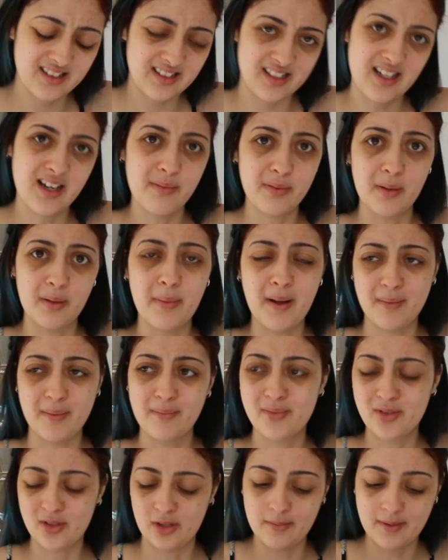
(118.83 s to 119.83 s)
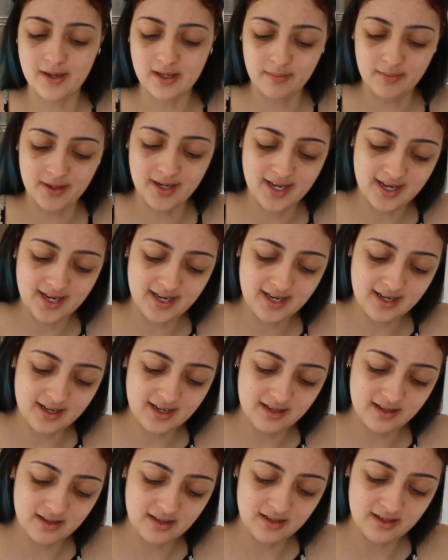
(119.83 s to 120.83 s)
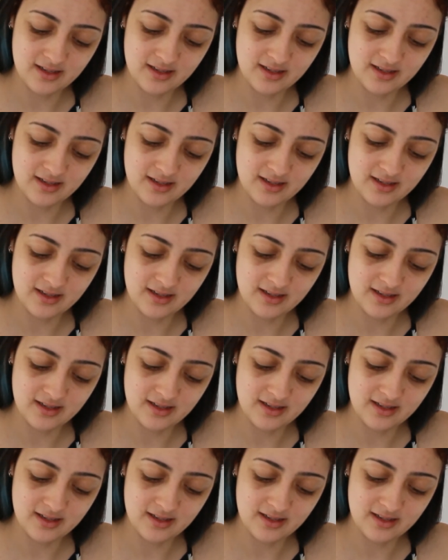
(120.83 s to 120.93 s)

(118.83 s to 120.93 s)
couple of pumps on the back of my hand.